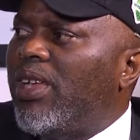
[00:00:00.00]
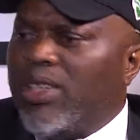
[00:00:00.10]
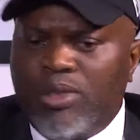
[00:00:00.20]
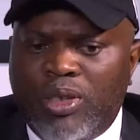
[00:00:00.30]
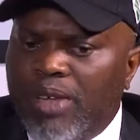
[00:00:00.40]

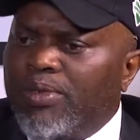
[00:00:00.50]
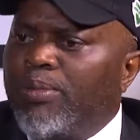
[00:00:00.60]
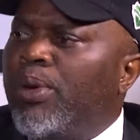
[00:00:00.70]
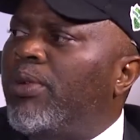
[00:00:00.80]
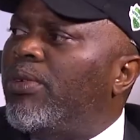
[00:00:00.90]
And you don't have to
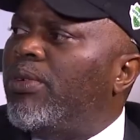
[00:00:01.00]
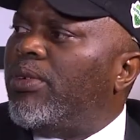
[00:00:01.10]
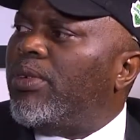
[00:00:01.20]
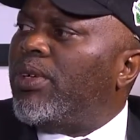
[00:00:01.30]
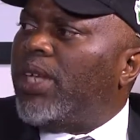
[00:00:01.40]
borrow.
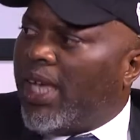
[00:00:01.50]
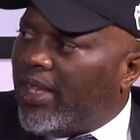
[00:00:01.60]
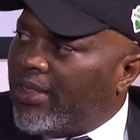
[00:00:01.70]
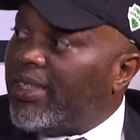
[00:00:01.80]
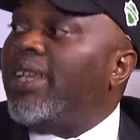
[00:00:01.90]
Like
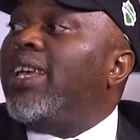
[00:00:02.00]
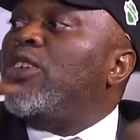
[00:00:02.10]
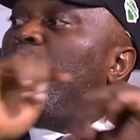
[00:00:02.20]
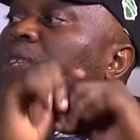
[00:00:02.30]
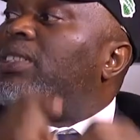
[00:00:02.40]
I say,
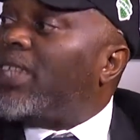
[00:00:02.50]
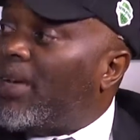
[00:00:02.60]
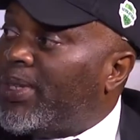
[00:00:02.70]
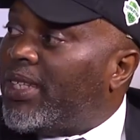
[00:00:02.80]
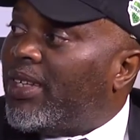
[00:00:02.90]
you know what is
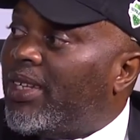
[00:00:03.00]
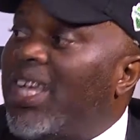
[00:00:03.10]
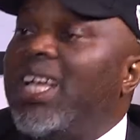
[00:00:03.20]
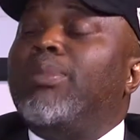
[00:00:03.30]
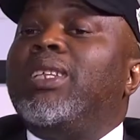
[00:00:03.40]
capital?
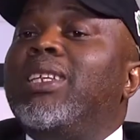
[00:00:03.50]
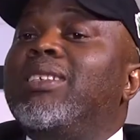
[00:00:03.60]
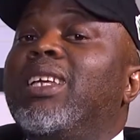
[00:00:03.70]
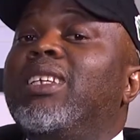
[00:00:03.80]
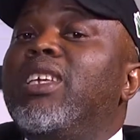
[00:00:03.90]
Capital
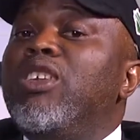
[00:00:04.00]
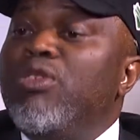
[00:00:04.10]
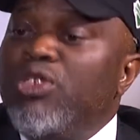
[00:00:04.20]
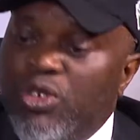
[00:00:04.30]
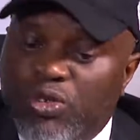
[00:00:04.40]
is anything
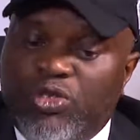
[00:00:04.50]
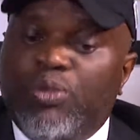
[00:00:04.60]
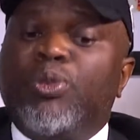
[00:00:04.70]
you use to